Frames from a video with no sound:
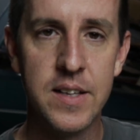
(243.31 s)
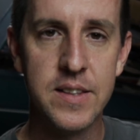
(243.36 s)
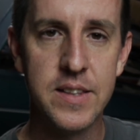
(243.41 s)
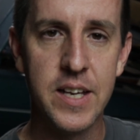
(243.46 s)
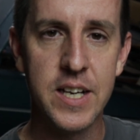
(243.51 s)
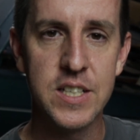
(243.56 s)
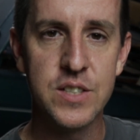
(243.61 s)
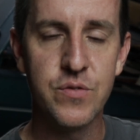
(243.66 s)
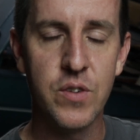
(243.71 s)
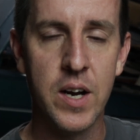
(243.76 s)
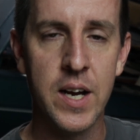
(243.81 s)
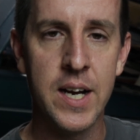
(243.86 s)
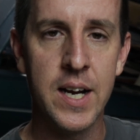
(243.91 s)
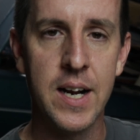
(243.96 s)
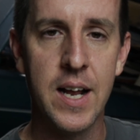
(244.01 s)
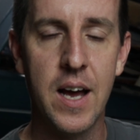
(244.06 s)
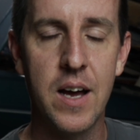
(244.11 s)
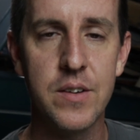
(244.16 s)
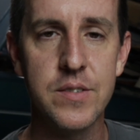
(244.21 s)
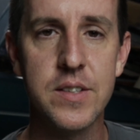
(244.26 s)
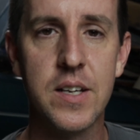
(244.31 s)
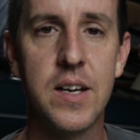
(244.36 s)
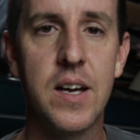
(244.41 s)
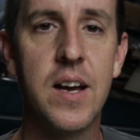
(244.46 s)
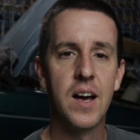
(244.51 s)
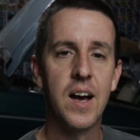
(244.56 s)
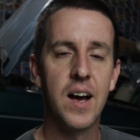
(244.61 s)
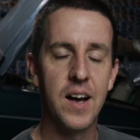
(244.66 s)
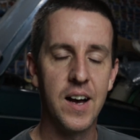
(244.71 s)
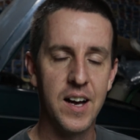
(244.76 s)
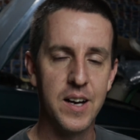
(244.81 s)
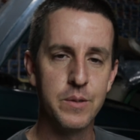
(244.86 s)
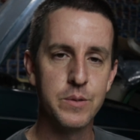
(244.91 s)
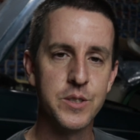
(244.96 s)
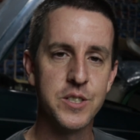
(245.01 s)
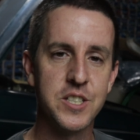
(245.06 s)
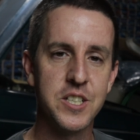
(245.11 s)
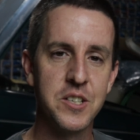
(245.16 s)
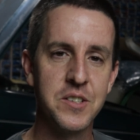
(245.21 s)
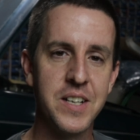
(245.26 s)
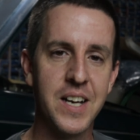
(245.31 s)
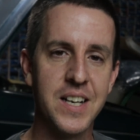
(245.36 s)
Thanks for hanging out. I will see you